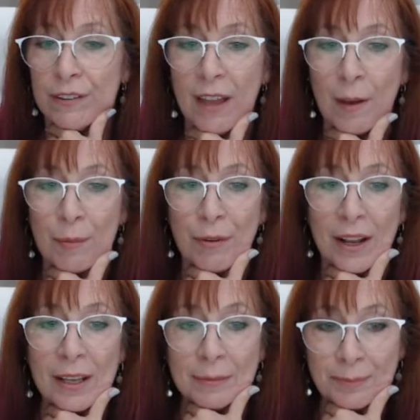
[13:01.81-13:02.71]
step,
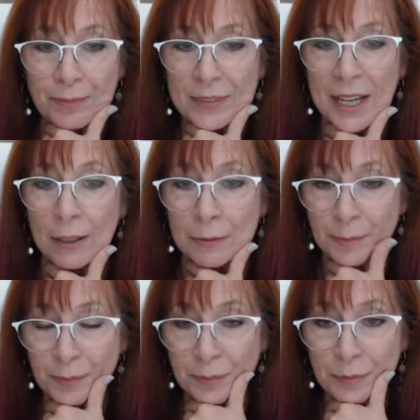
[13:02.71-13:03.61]
right? Now,
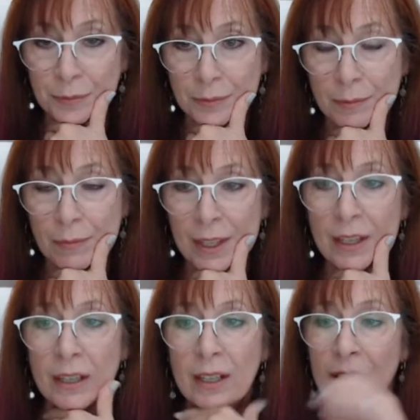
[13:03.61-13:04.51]

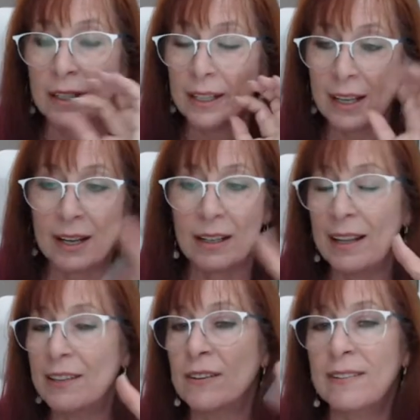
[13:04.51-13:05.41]
again,
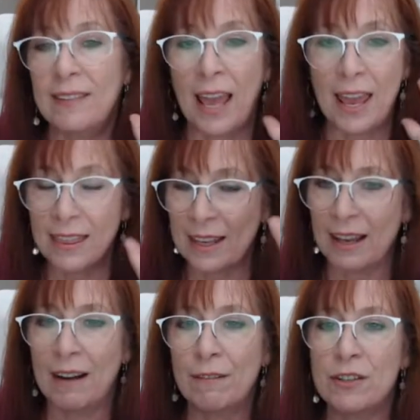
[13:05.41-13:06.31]
let's just say the
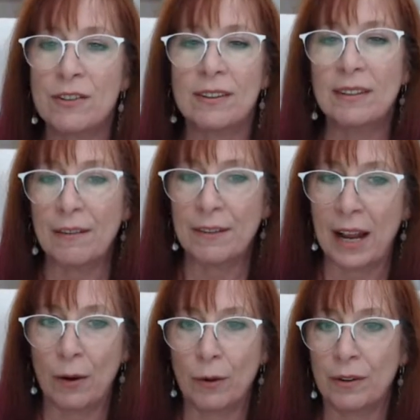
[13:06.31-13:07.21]
average is 11
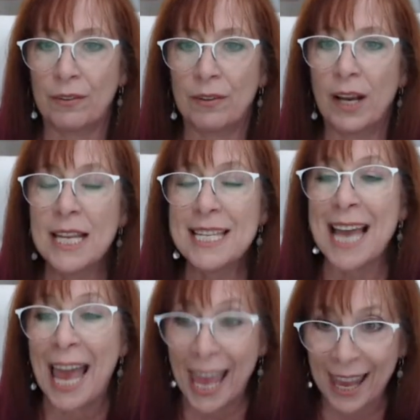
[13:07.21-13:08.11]
hours a
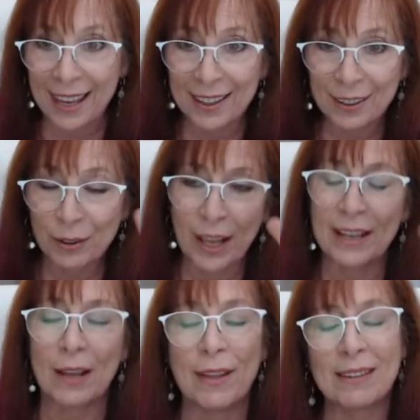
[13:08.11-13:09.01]
day. Okay,
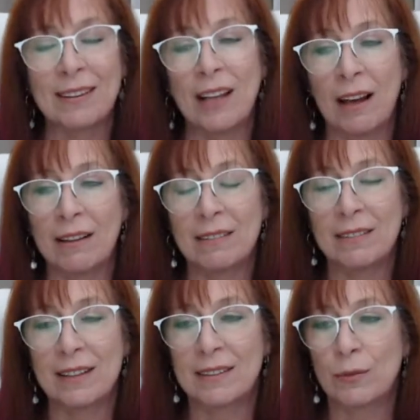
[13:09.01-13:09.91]
now that's a lot.
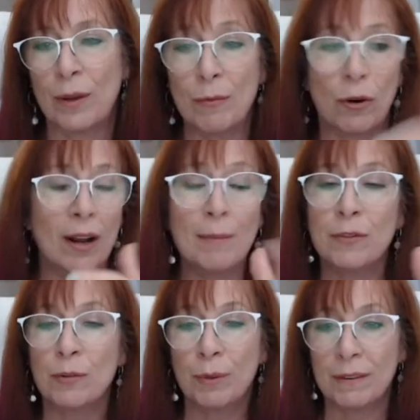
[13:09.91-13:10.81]
That's way more. I'm
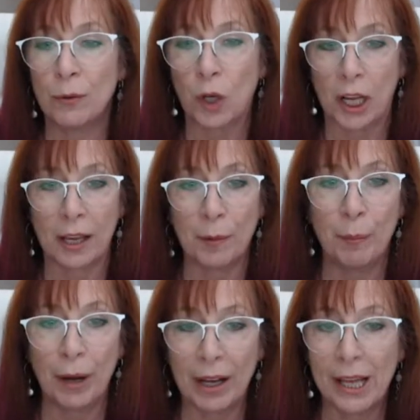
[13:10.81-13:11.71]
too busy working,
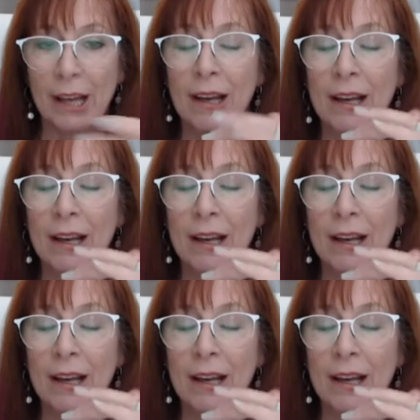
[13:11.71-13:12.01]
but